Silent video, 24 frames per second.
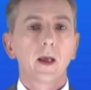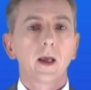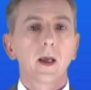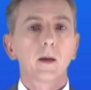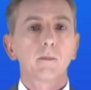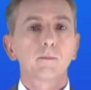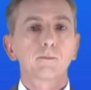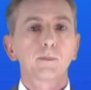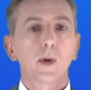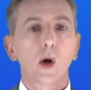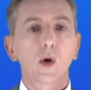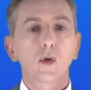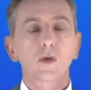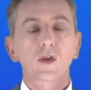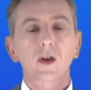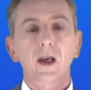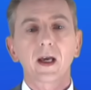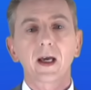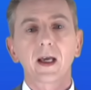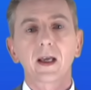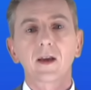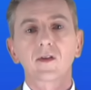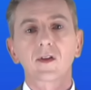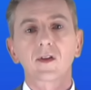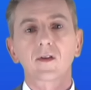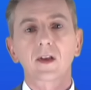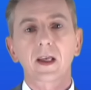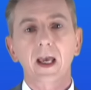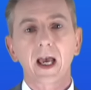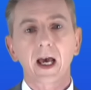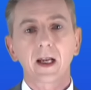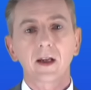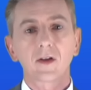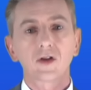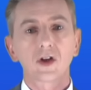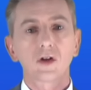In both cases,
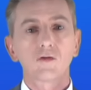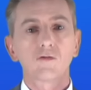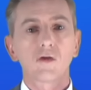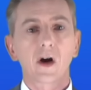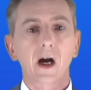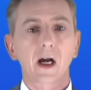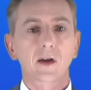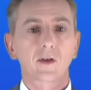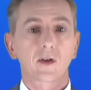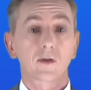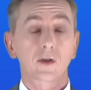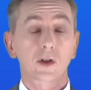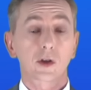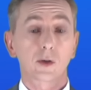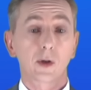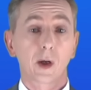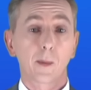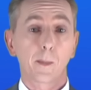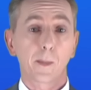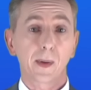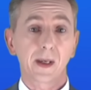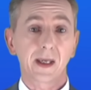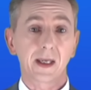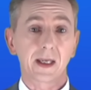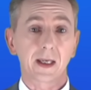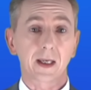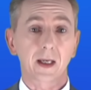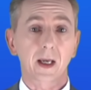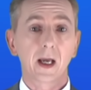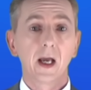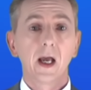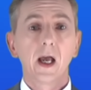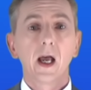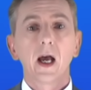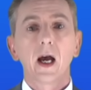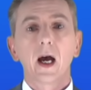the energy rises to a
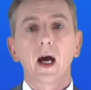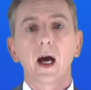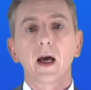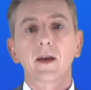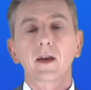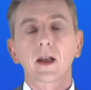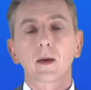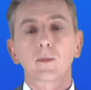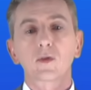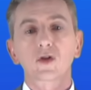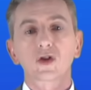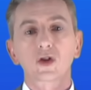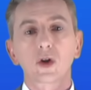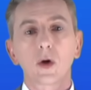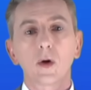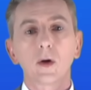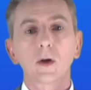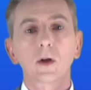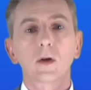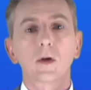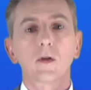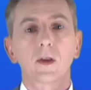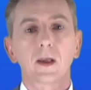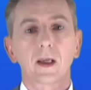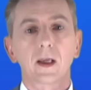peak, and I'm showing you